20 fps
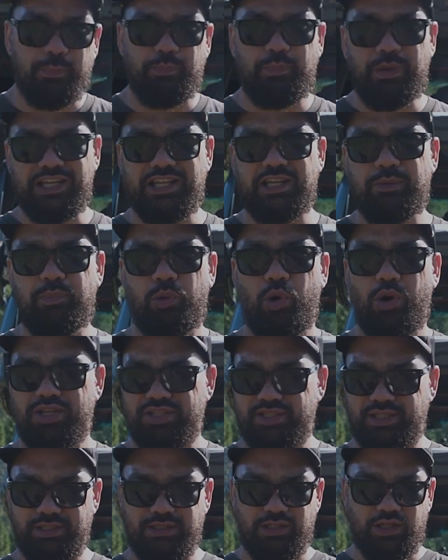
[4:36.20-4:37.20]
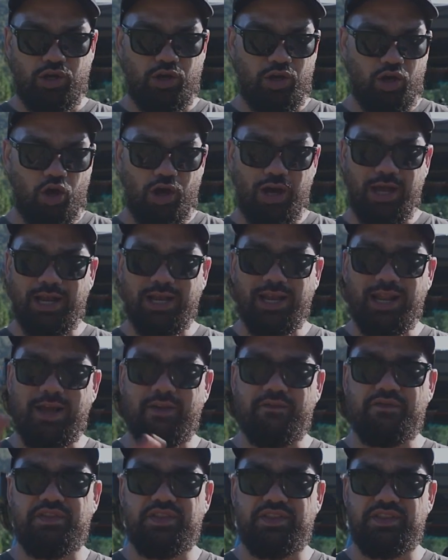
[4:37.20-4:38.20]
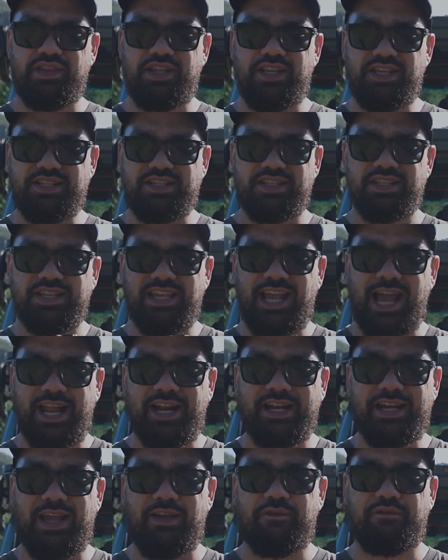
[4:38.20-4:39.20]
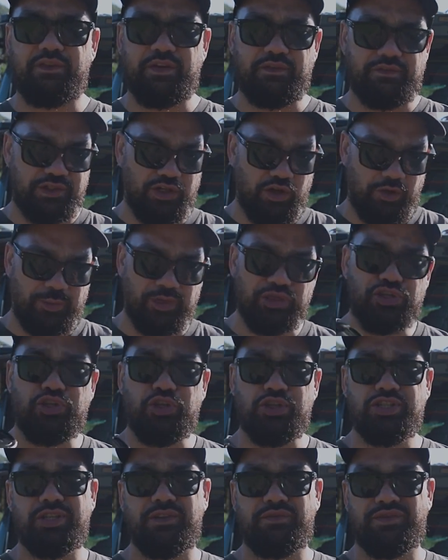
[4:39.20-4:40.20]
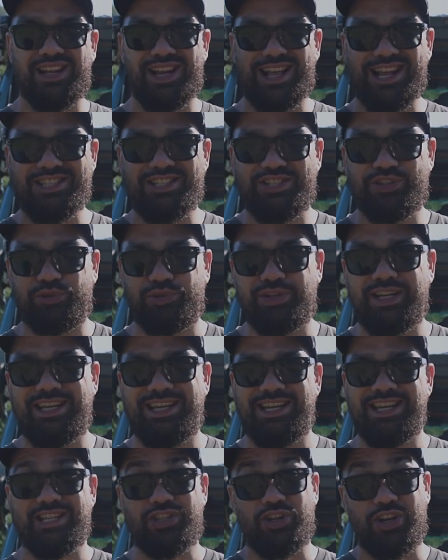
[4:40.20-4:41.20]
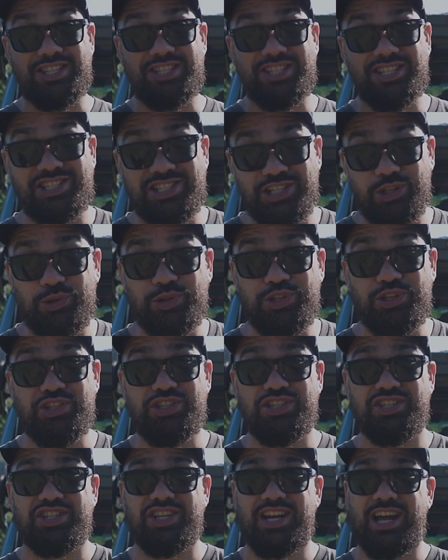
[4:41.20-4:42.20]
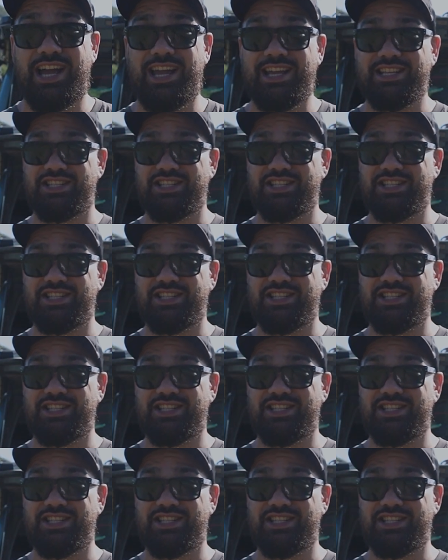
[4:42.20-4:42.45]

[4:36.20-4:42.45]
pick your poison. I love this Canon M50. I've been using it for the last 3 years. I still use it today.